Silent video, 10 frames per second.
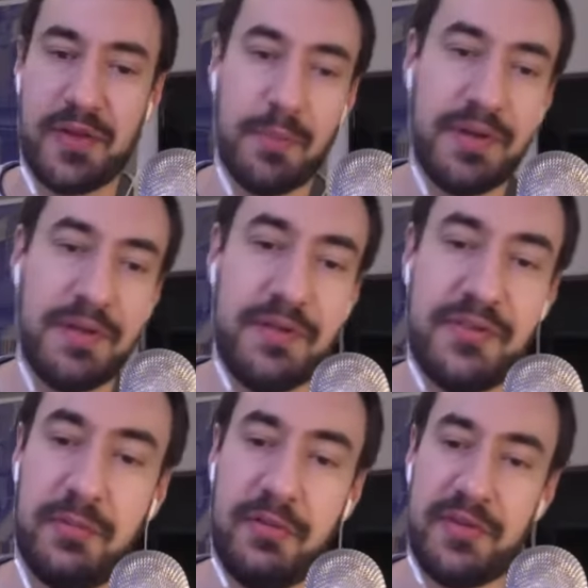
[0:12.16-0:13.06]
company that
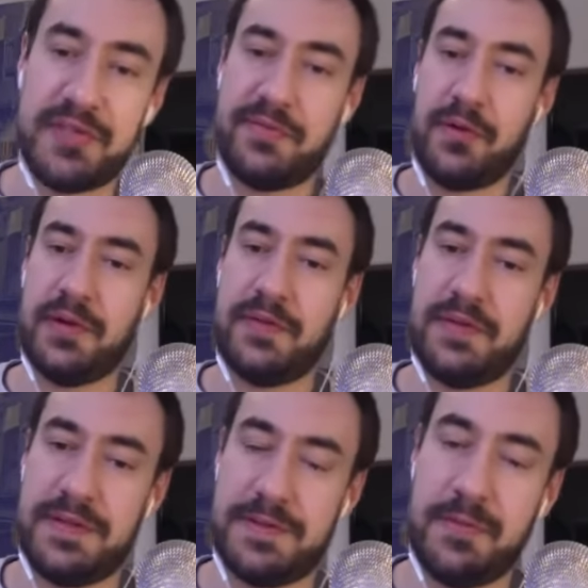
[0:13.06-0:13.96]
some of us have heard of
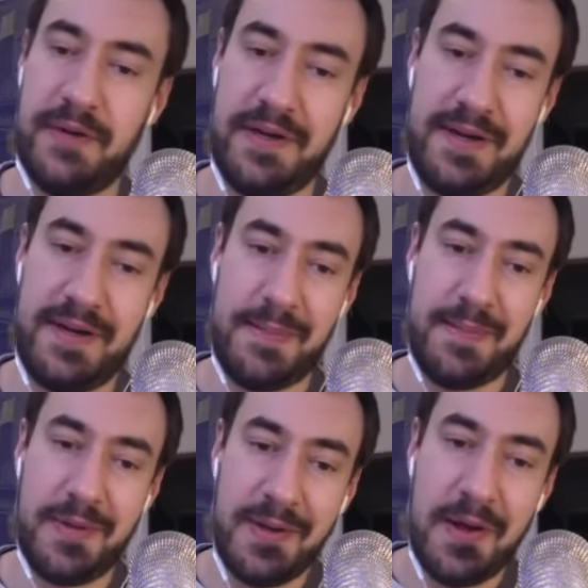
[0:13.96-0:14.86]
at this point,
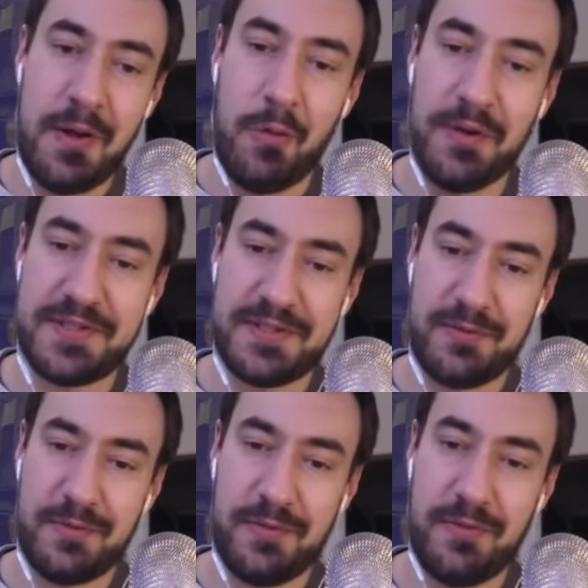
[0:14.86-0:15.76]
what's
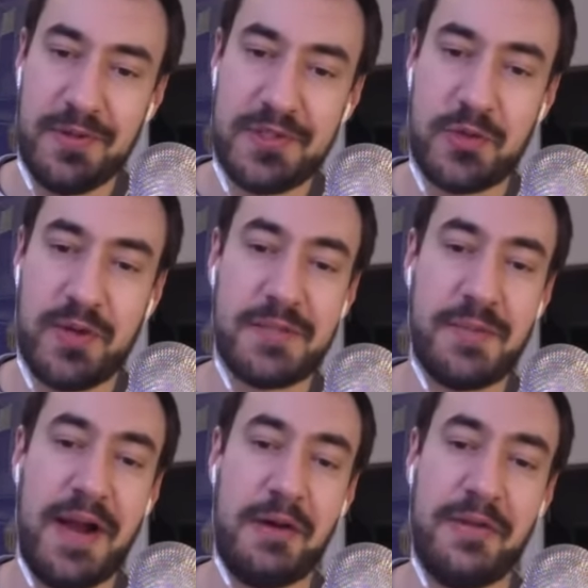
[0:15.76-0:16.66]

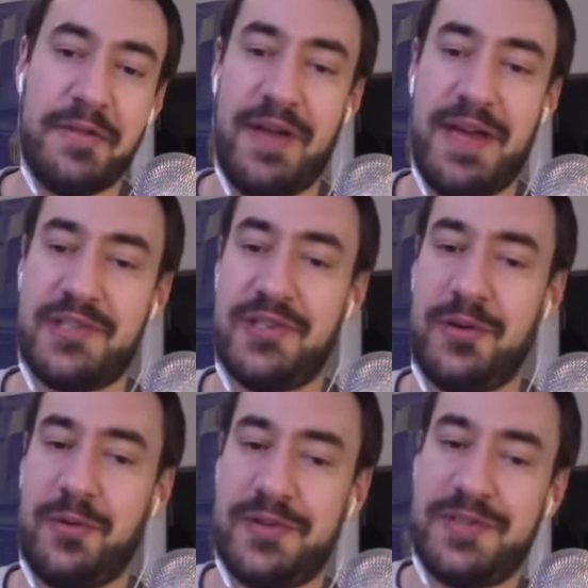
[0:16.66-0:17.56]
transpired in the last
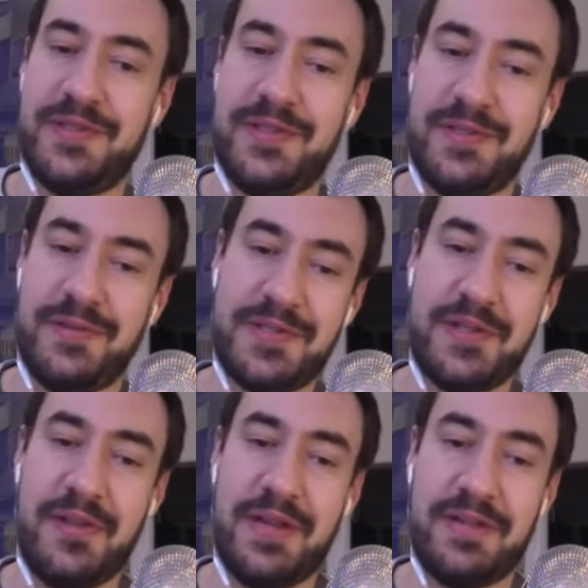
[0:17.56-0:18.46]
year? What's the
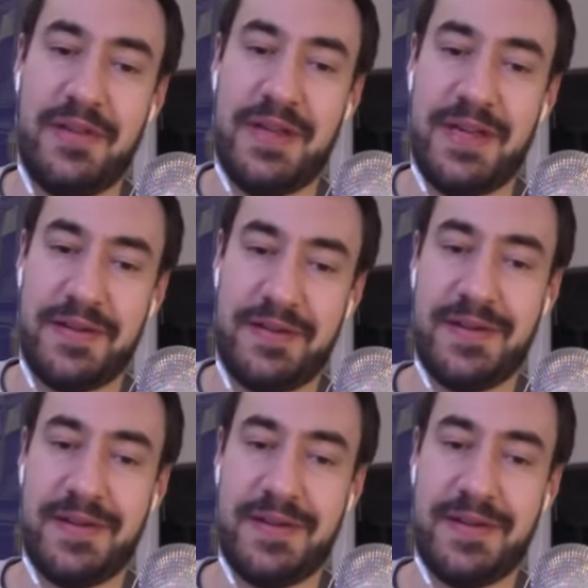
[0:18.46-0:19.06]
lay of the land?